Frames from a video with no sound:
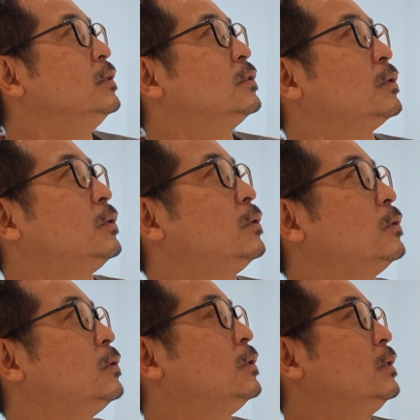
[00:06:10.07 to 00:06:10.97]

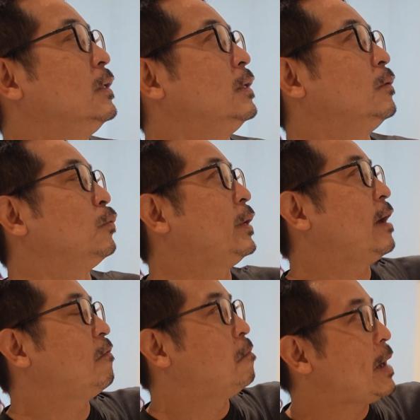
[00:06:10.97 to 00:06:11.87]
So we
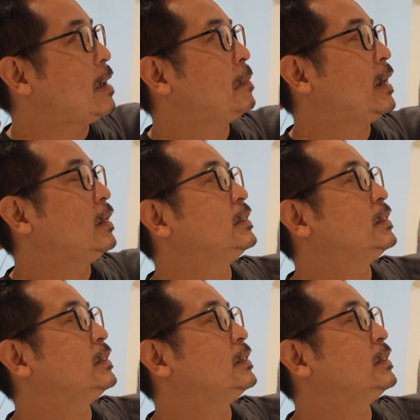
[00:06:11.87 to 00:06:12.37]
have Batman.